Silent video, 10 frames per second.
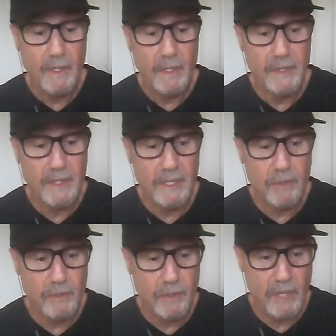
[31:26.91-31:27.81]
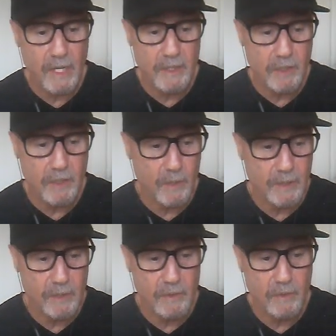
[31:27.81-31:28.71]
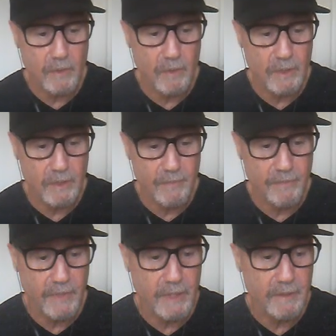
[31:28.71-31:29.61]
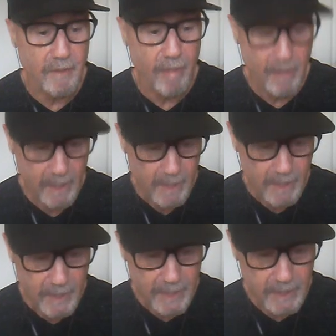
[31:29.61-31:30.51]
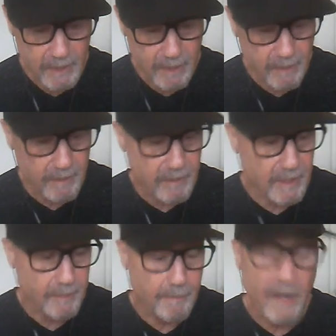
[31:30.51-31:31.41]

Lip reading: And yes, there's consequences of cause and effect. Here's another thing,